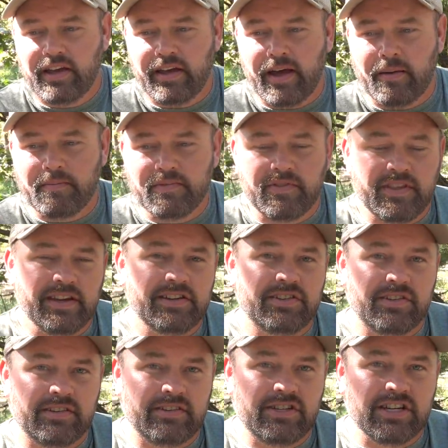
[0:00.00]
Um, this
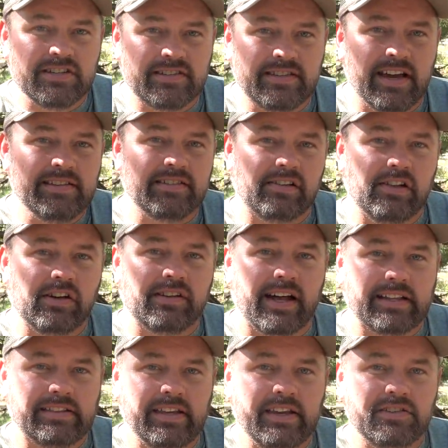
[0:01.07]
just doesn't look
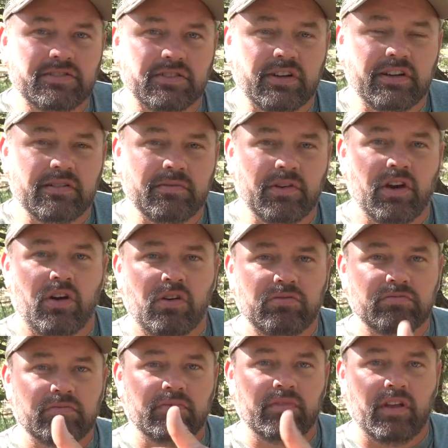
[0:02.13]
like things are going to
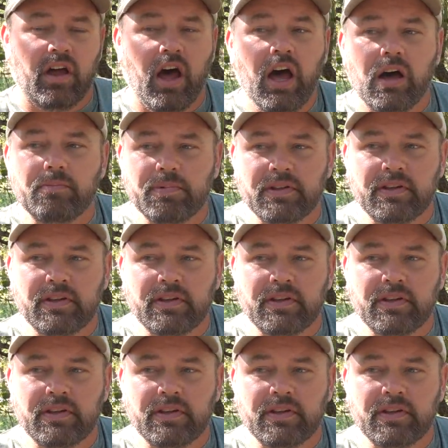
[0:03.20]
go up.